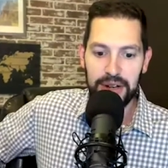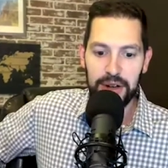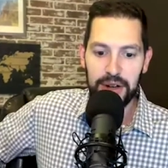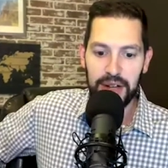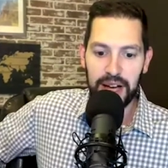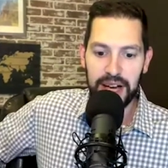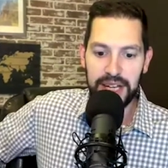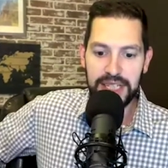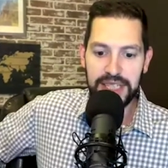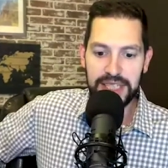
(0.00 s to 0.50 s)

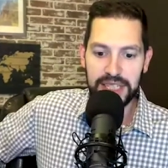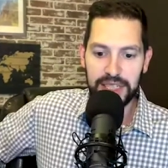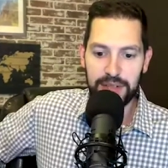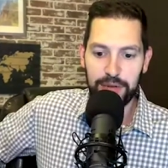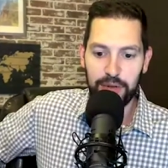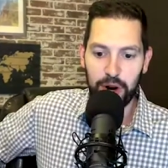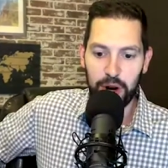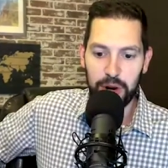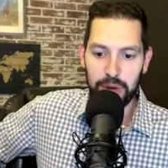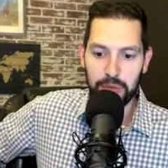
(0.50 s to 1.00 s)
ISIS
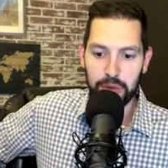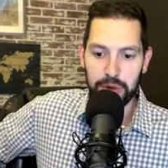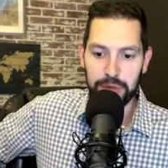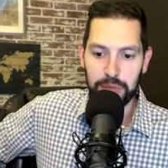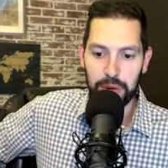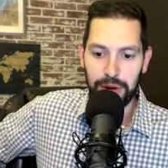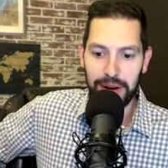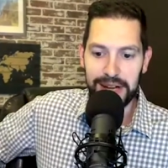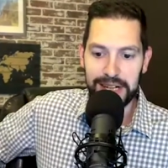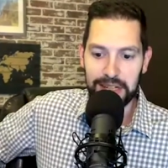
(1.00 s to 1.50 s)
formed when
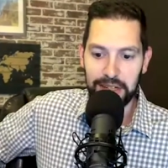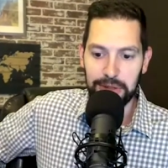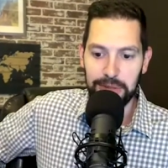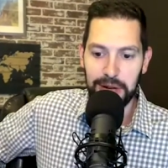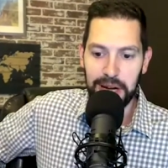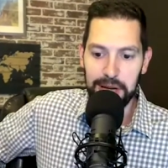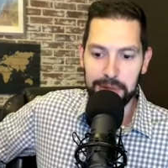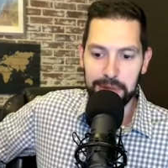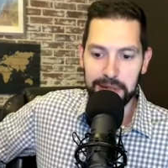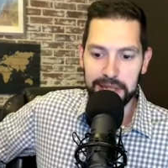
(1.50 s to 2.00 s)
Barack
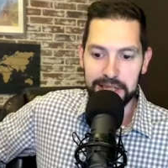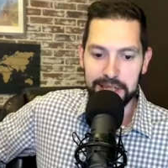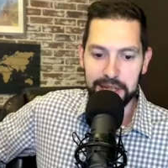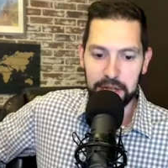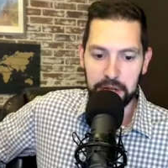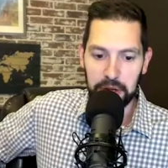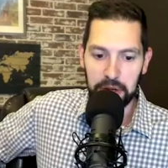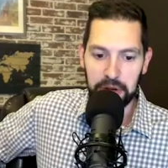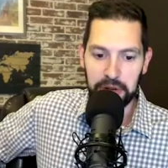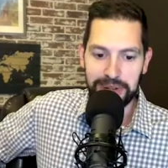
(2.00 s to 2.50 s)
Obama and
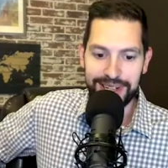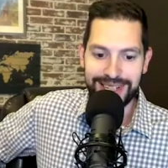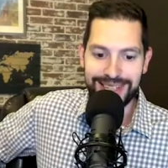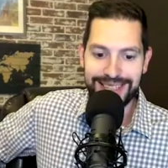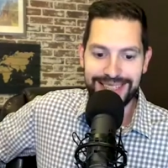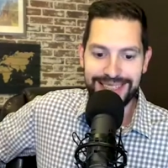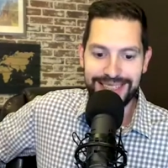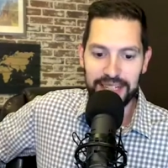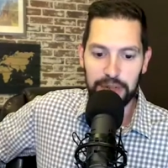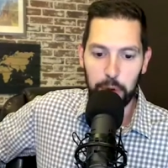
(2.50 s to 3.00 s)
Hillary
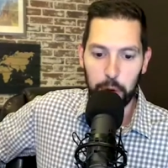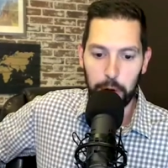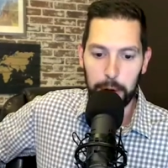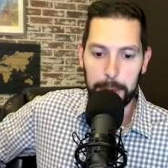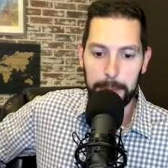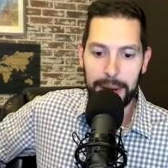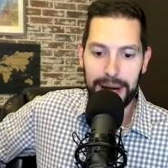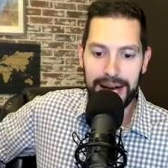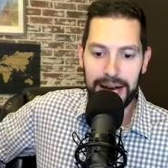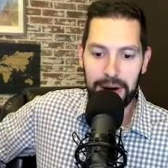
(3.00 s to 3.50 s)
Clinton were in
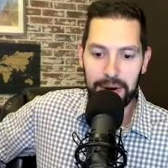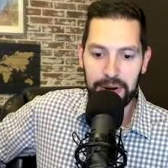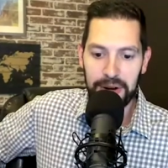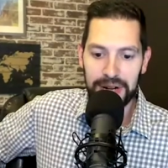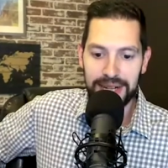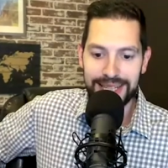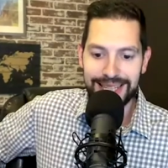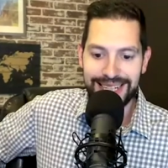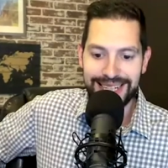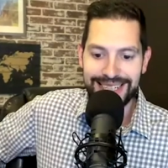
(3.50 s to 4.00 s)
power,
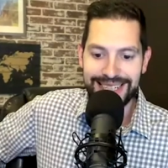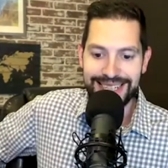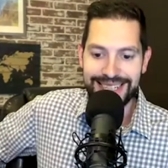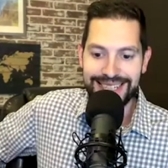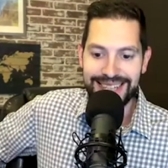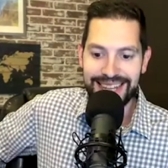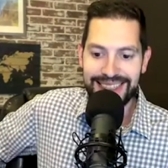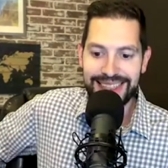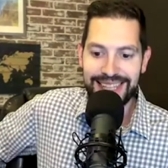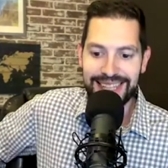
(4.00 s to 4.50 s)
and they did
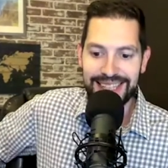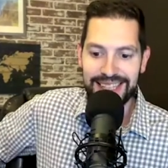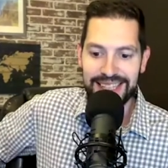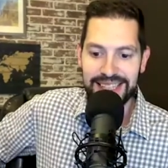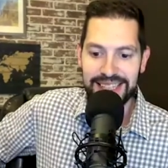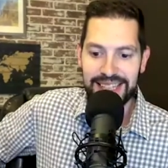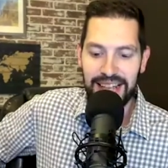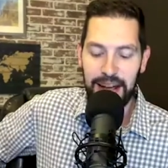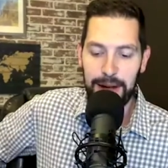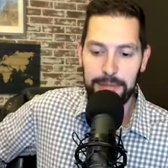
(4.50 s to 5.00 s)
nothing to
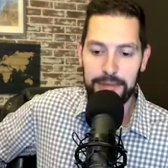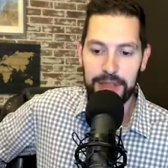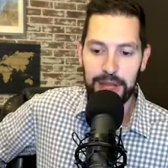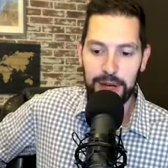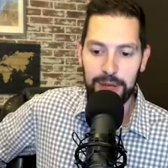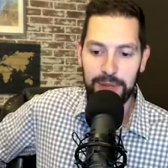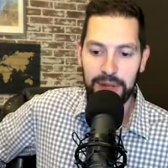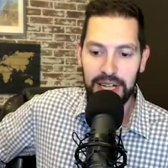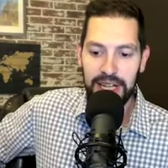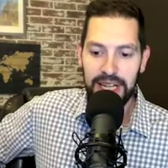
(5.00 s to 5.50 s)
stop
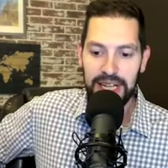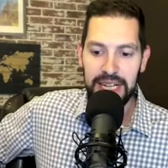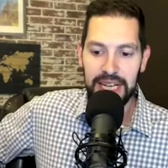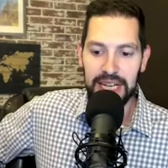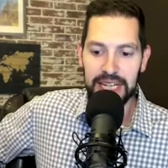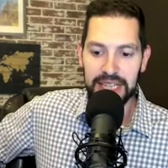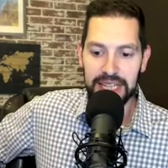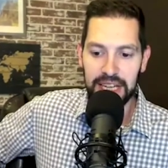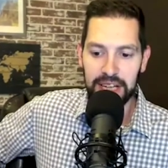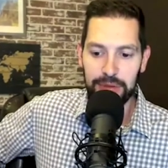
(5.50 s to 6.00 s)
them,
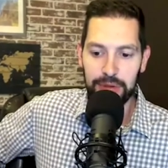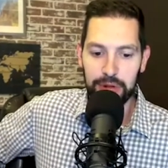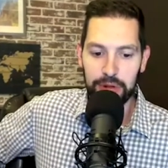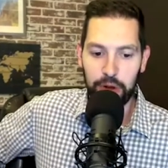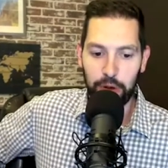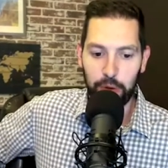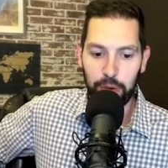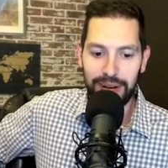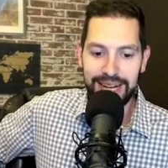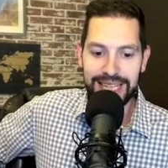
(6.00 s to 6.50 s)
and they will
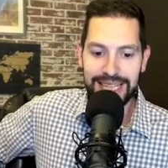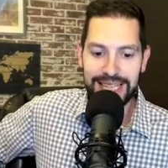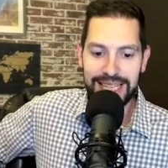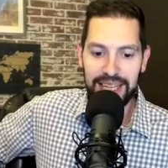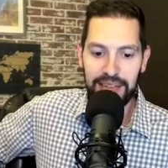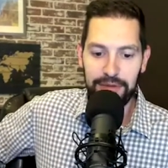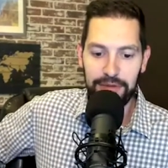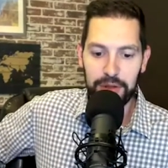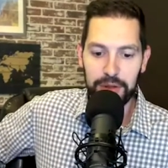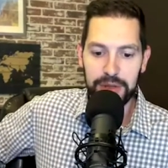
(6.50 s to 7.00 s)
greatly
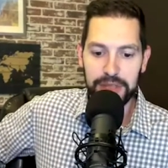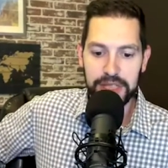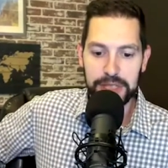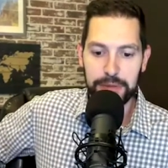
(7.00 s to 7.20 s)
influence his